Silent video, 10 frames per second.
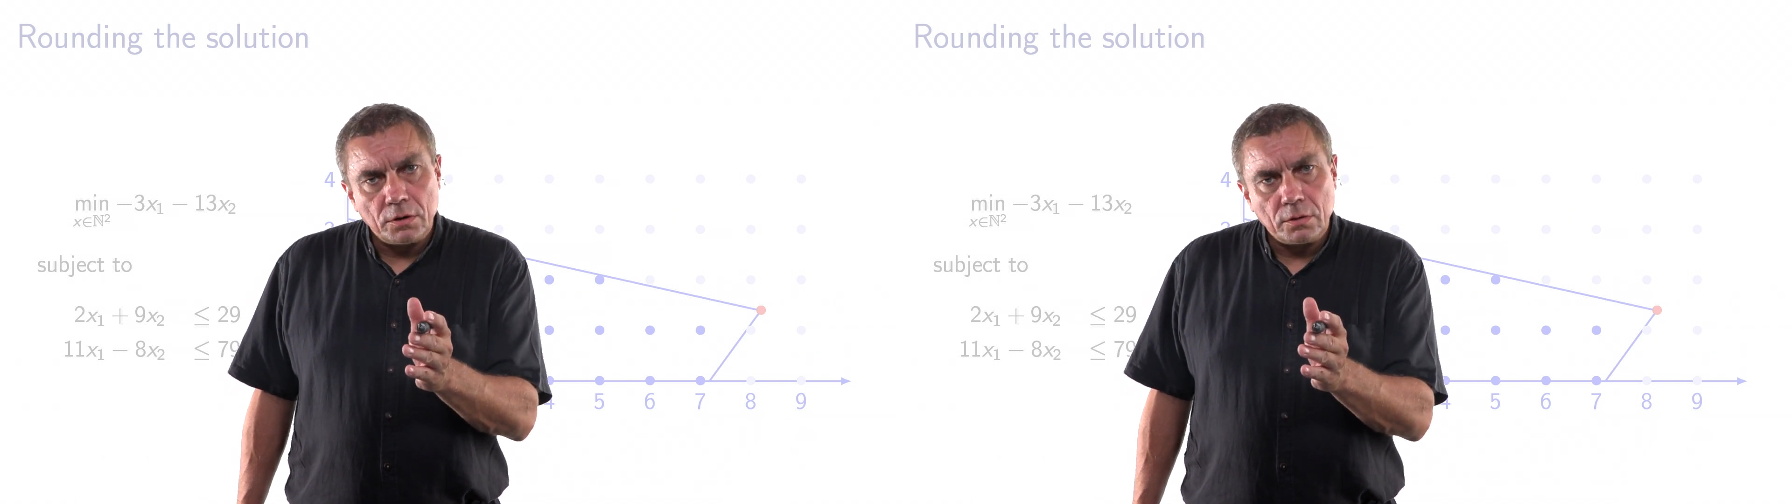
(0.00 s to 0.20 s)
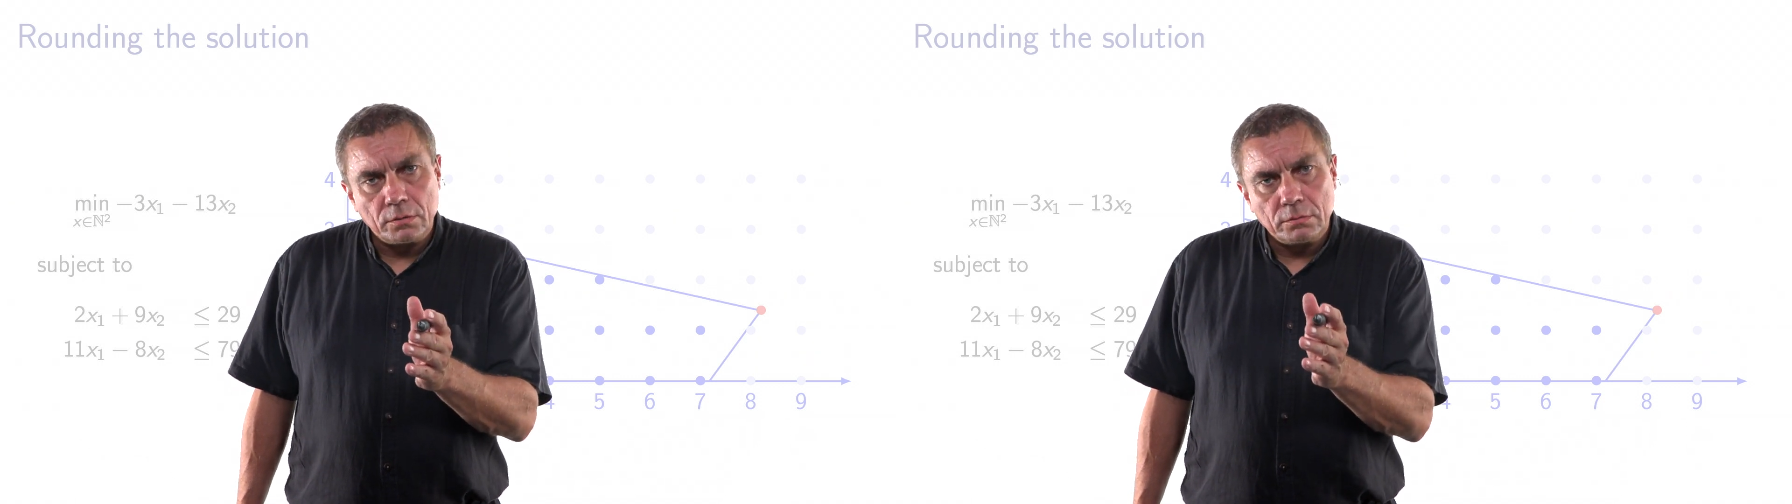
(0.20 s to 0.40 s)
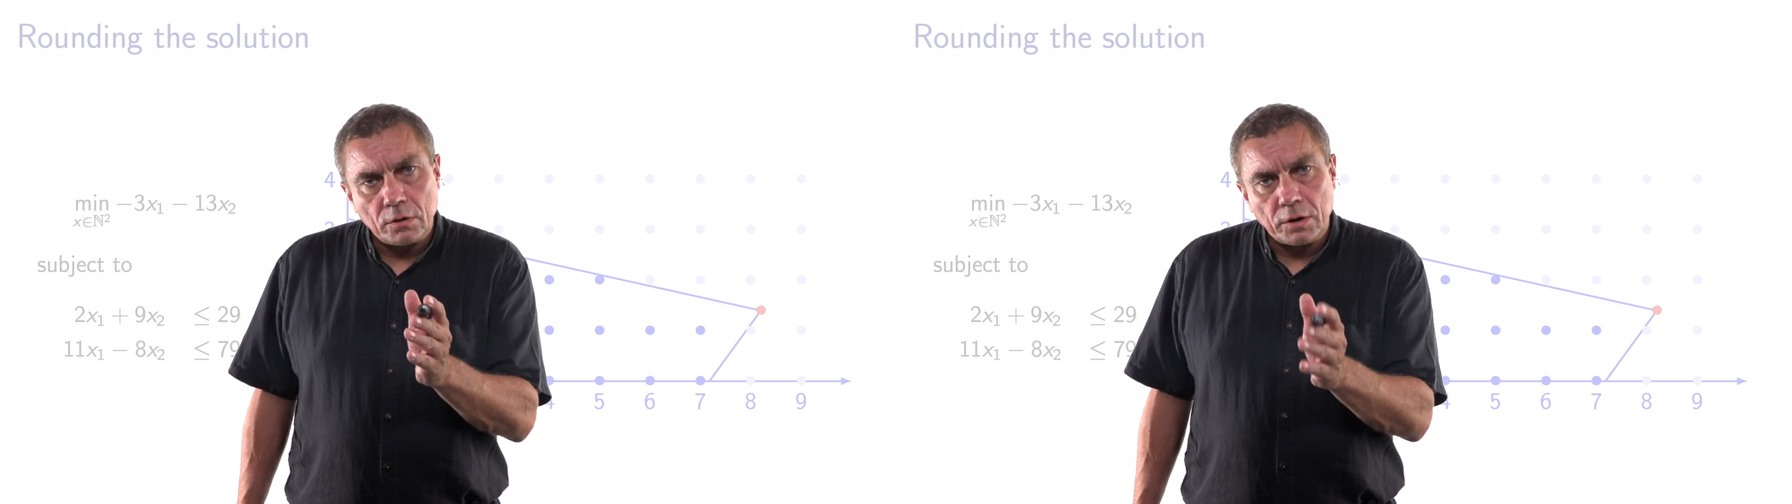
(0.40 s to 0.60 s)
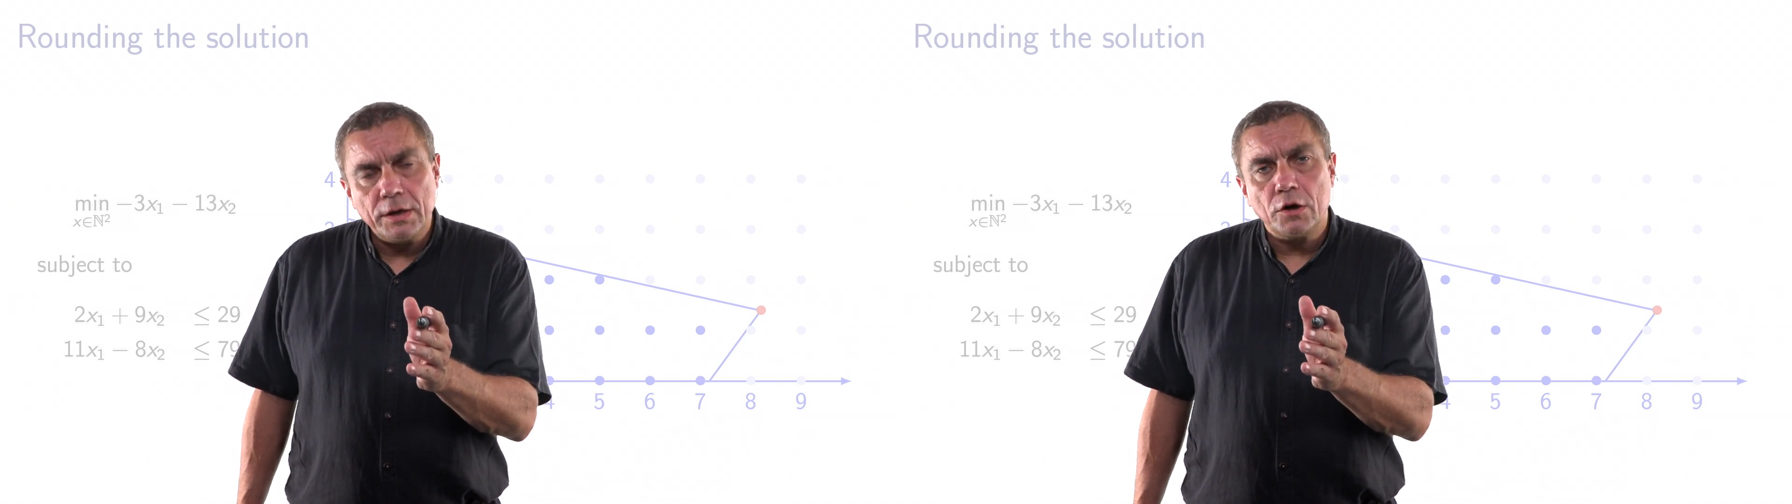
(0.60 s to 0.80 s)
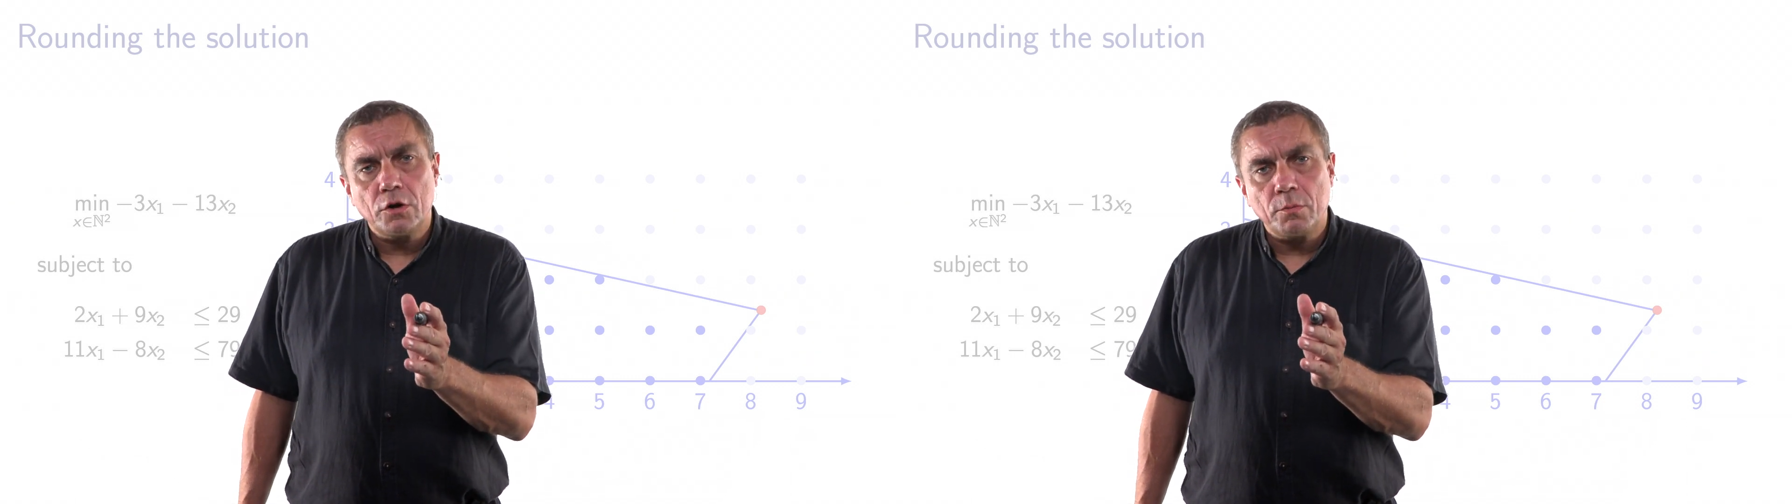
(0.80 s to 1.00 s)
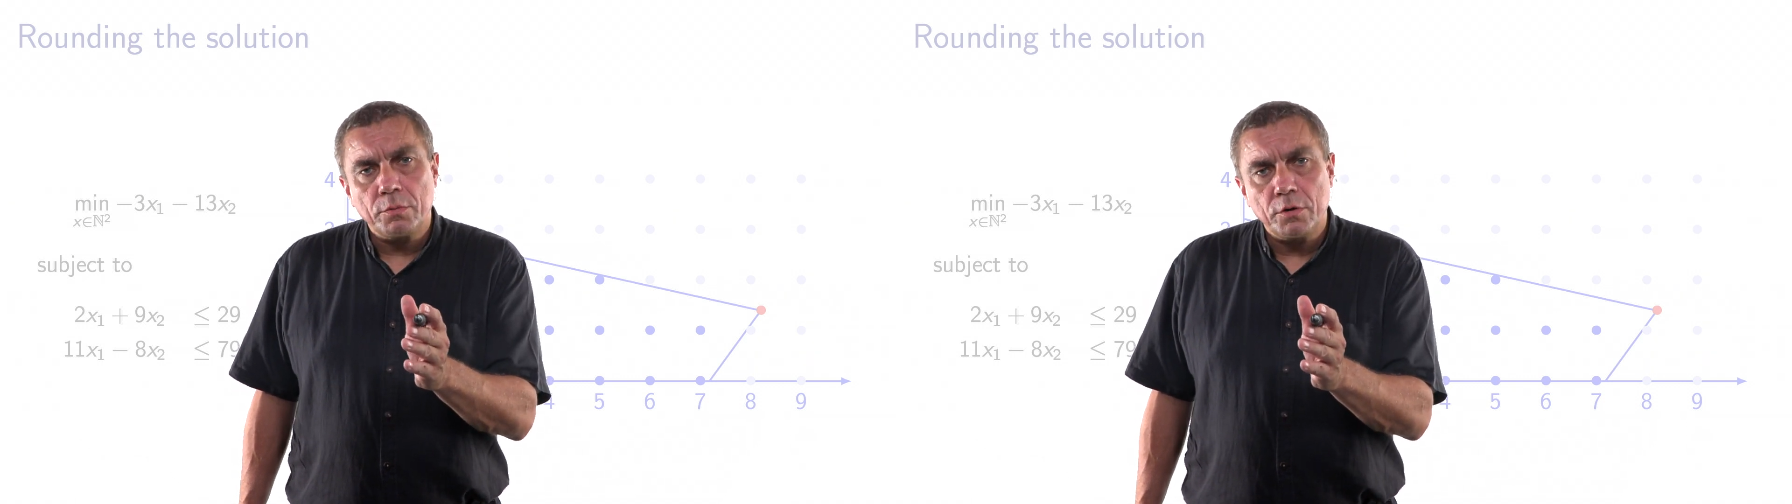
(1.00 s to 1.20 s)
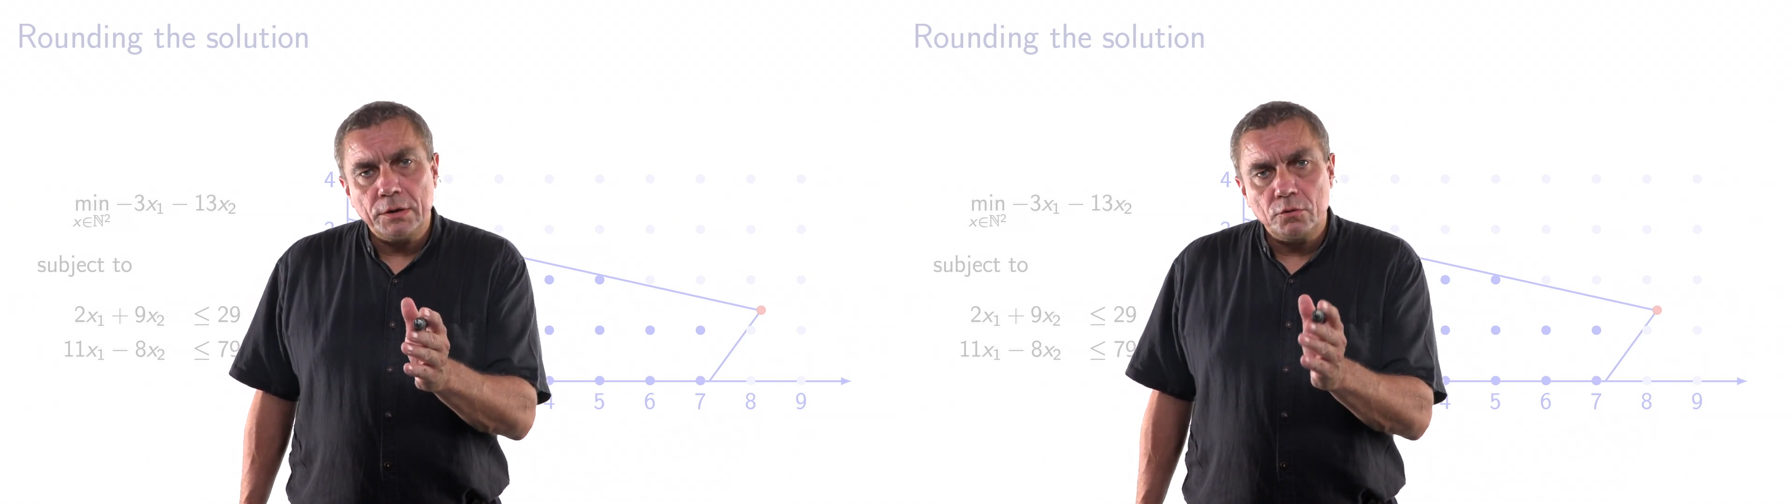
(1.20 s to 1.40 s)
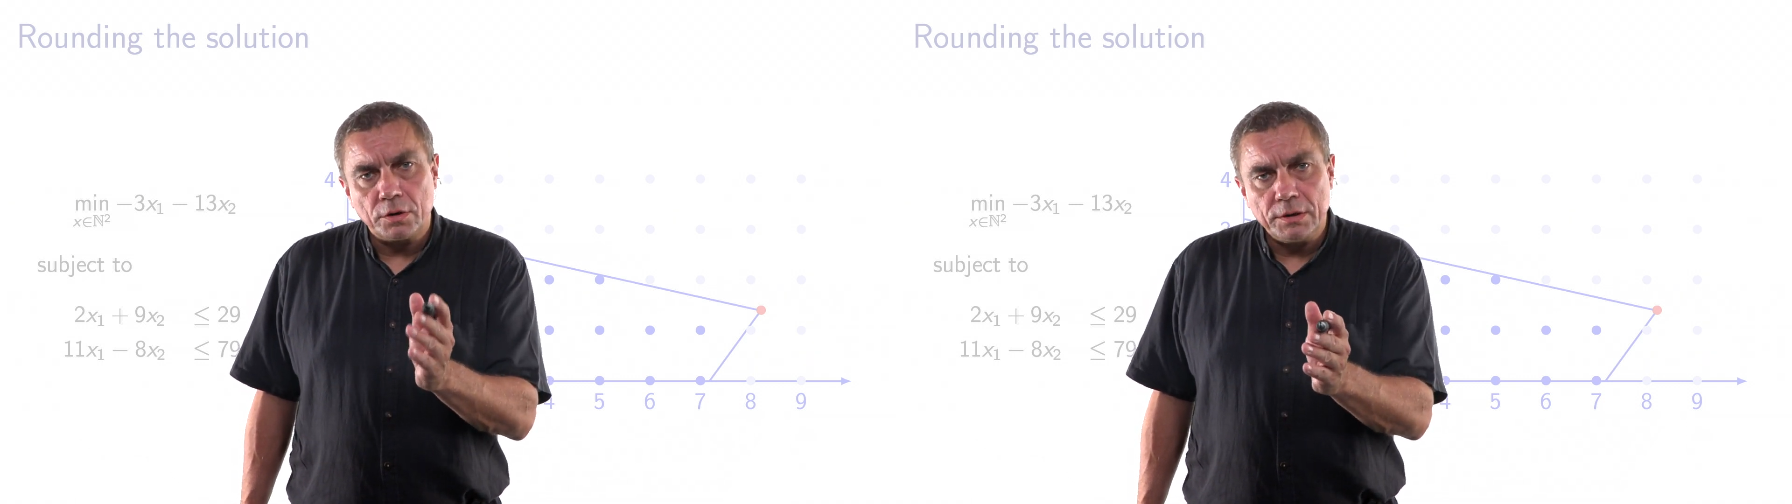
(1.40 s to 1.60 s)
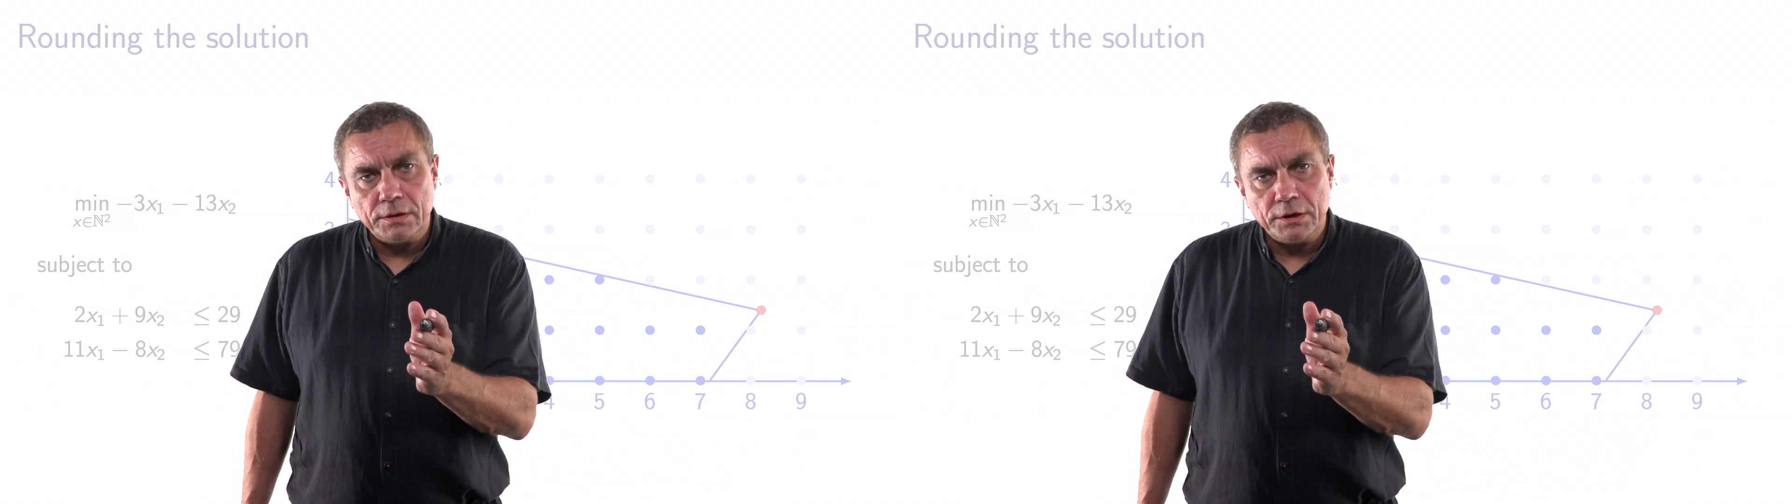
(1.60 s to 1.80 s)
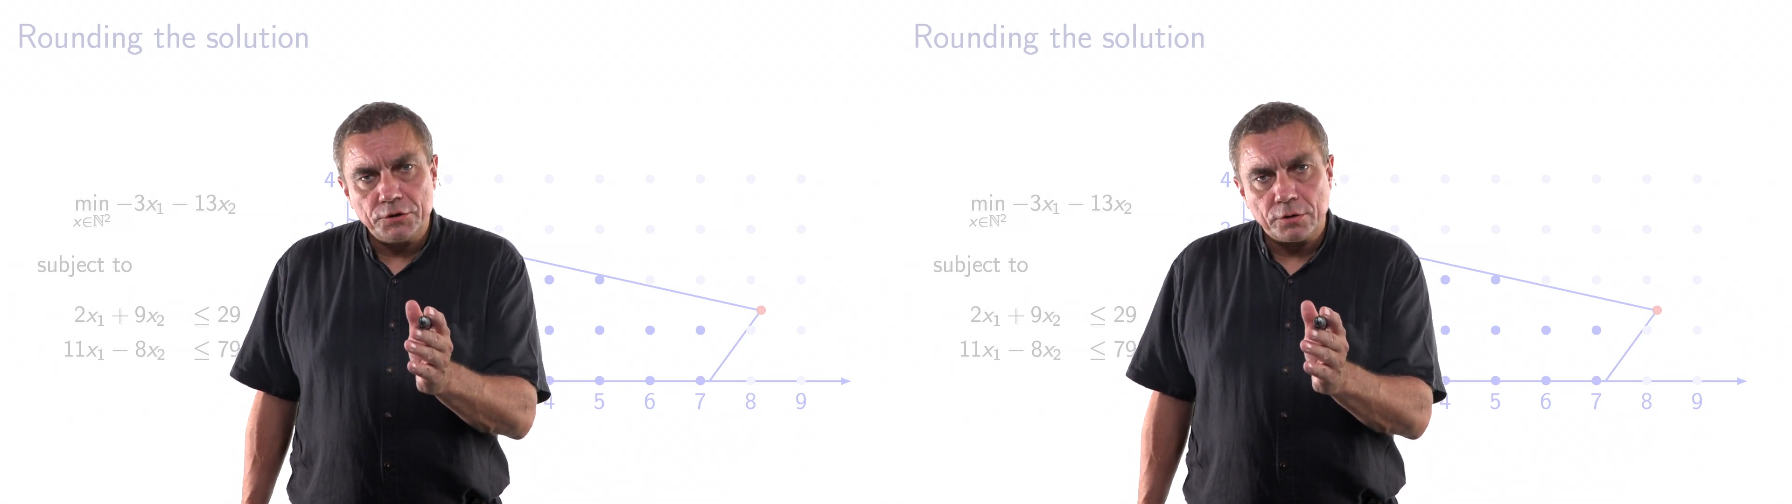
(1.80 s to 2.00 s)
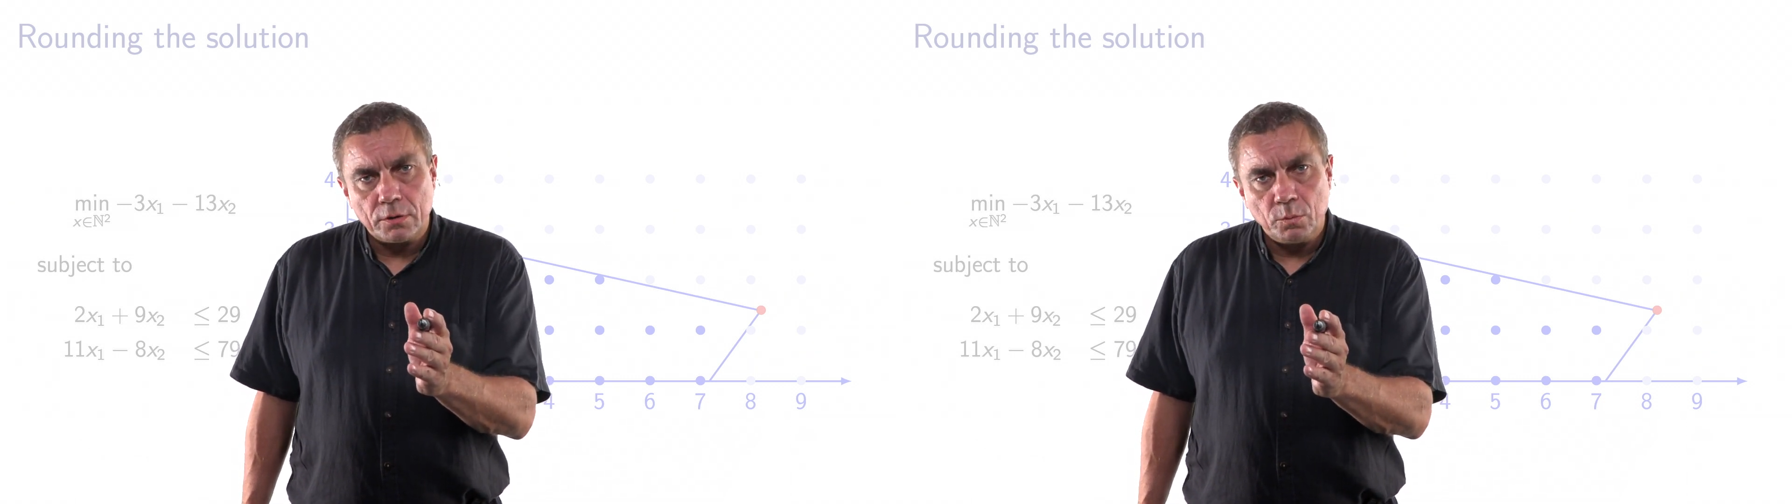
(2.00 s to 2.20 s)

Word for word: a real number into an integer.